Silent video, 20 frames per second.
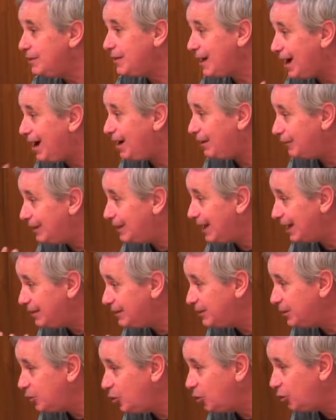they are an
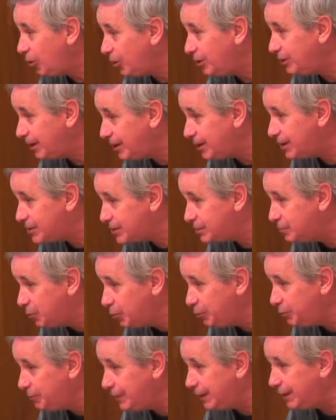anti-colonialist
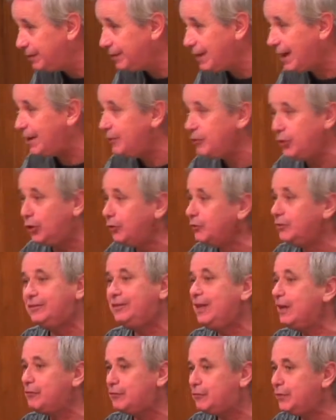movement. They are not
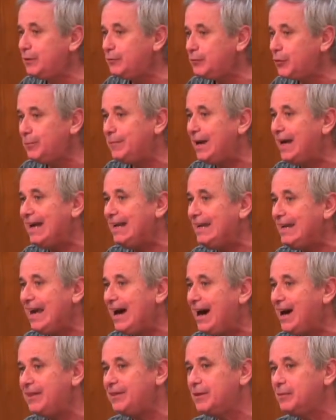different from any
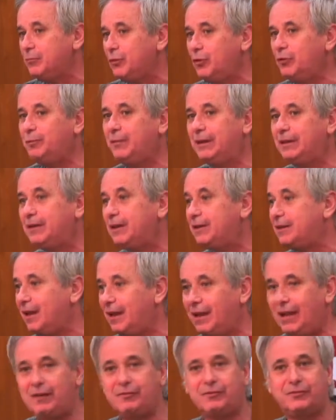other movement that the
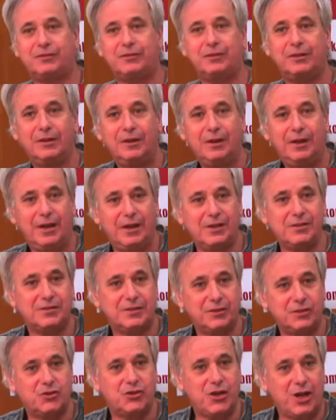left
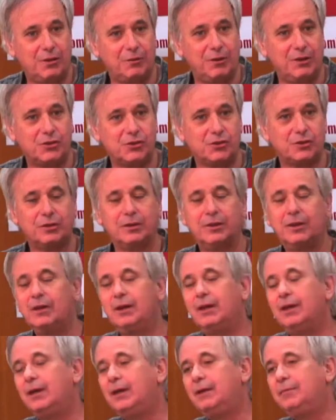has cherished
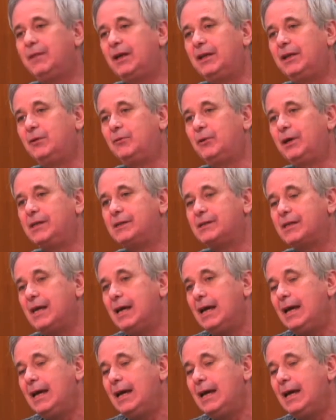in many ways.